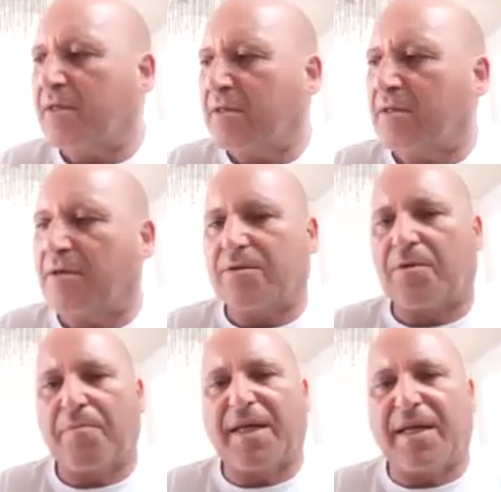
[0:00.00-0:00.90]
There are
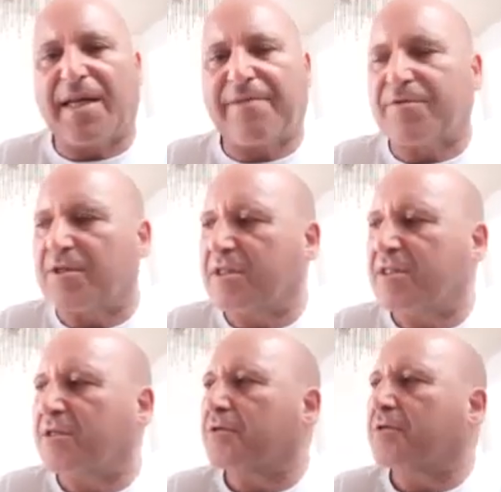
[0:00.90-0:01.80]
many leftists
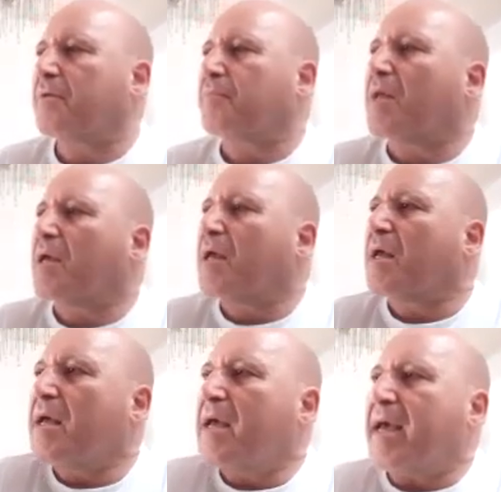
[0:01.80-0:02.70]
here,
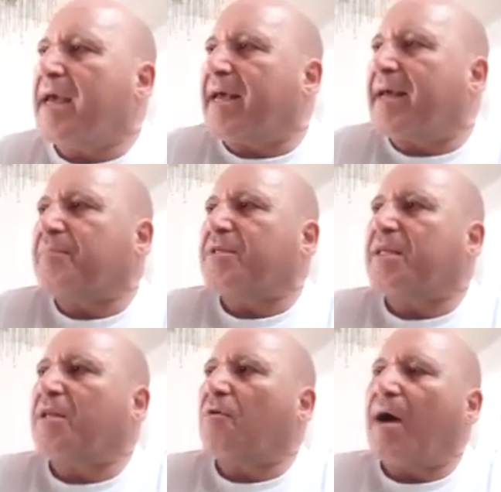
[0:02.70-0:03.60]
and they say,
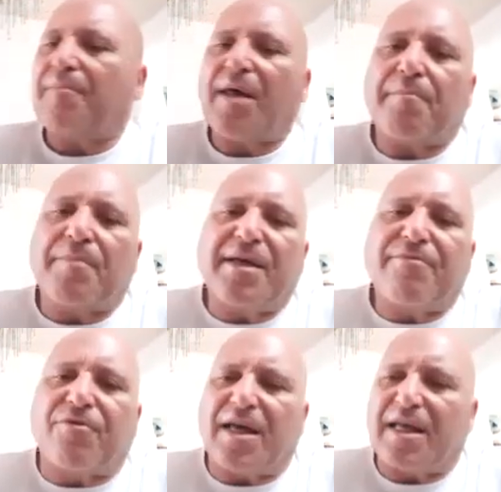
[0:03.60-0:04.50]
no, I'm not made
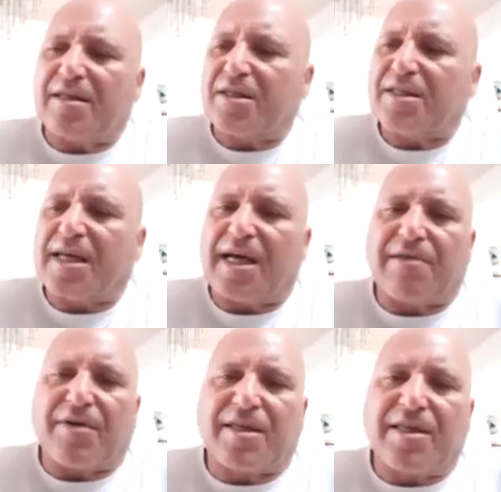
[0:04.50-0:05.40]
for this kind of
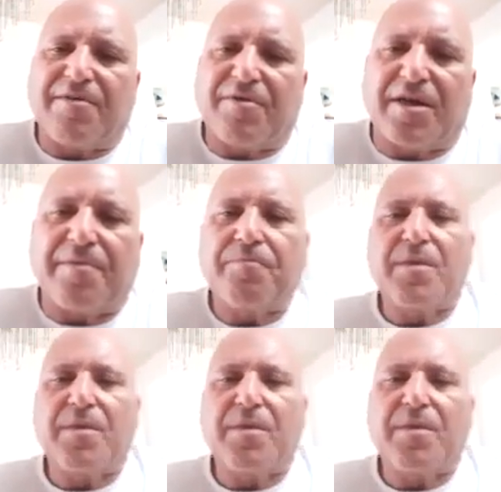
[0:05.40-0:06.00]
activity.